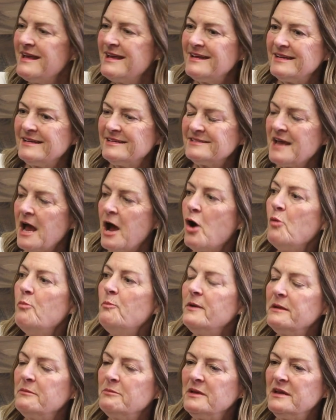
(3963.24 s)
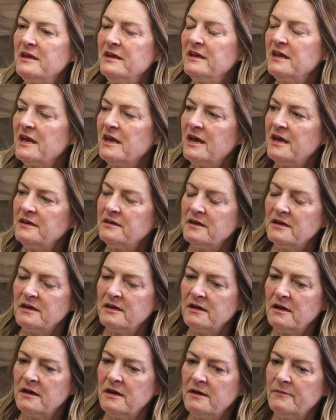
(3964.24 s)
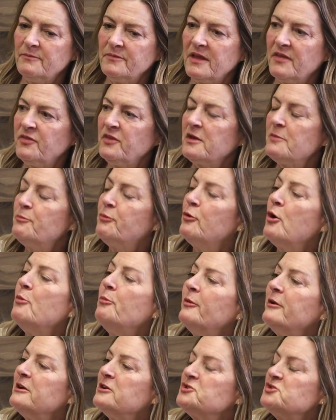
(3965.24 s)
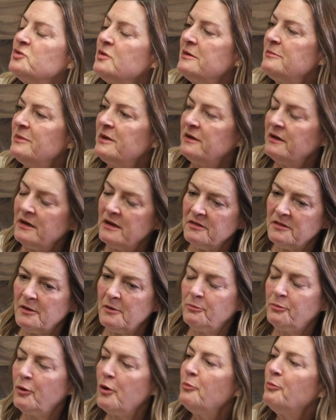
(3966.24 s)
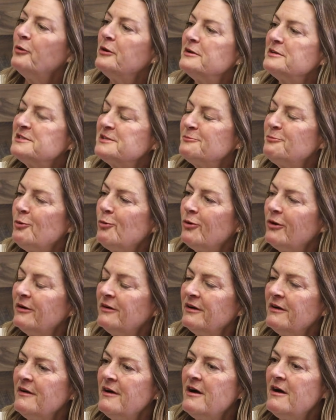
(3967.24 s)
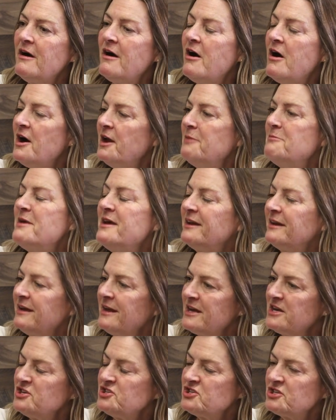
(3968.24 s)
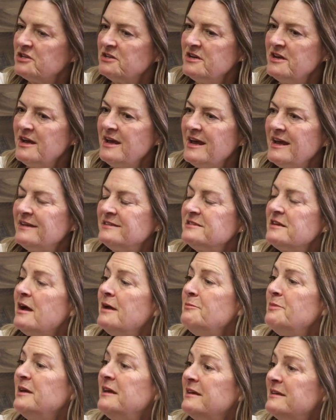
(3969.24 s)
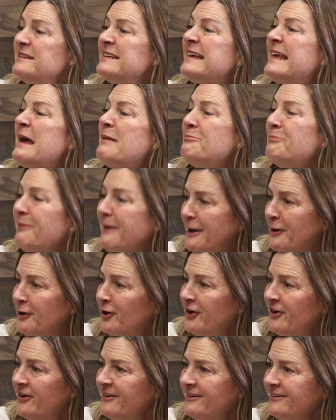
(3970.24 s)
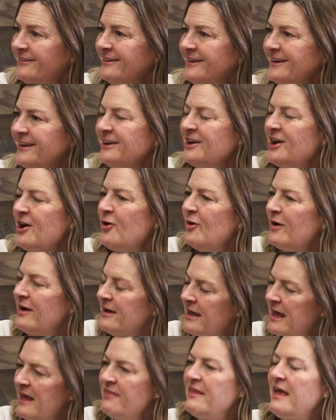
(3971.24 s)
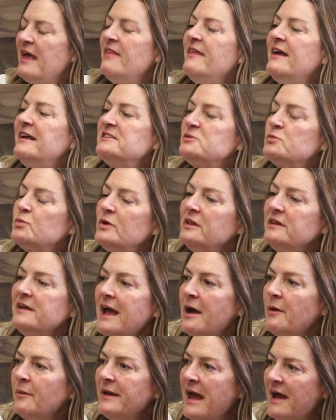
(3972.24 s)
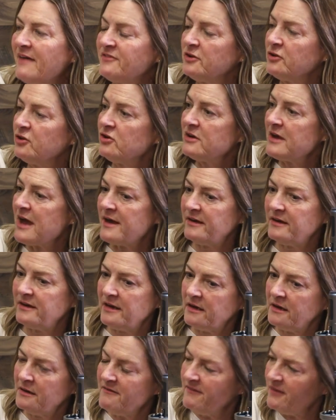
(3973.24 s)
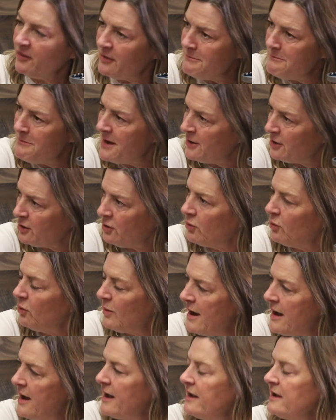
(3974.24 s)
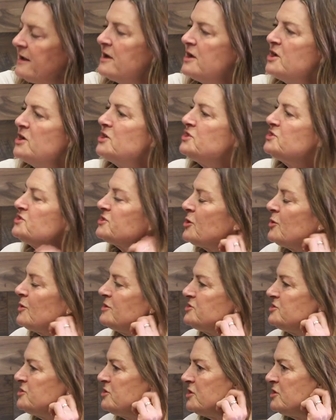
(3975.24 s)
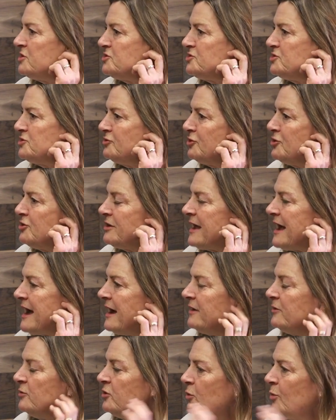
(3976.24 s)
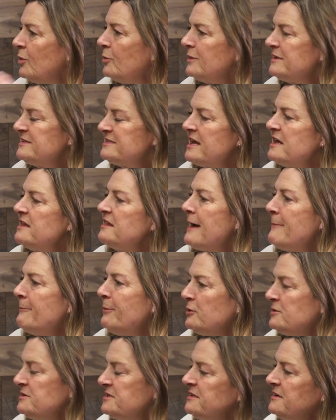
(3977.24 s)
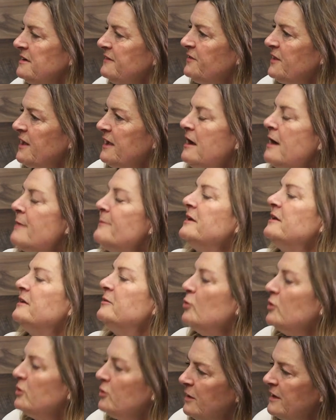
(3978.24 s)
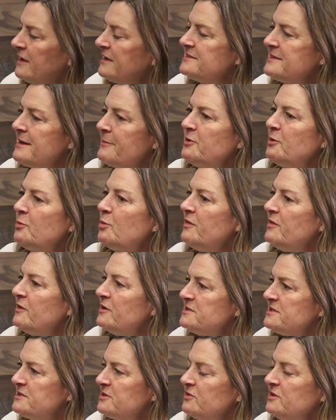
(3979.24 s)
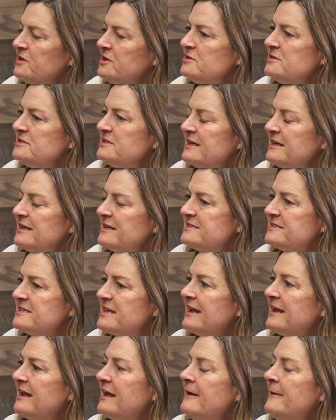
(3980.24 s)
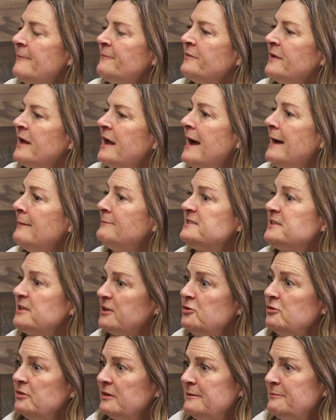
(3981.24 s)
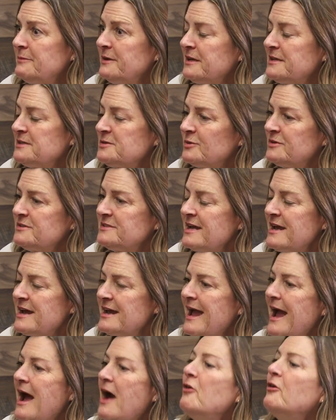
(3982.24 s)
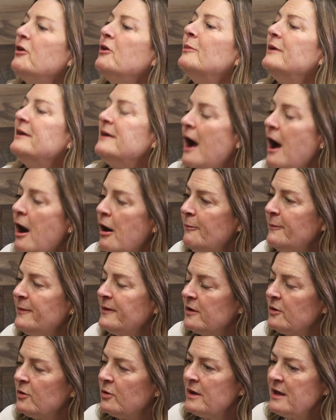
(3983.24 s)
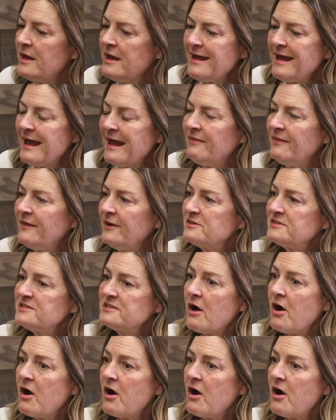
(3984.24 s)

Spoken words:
is helping me get the appropriate treatment and the appropriate support on a medication as I begin to get better. And that's really how we have to look at it in a very medical way. So as you look at, when we say that person, if they come in, we'll accept them when they're still using, it's like, absolutely, because we're saying, how can we help you? And there's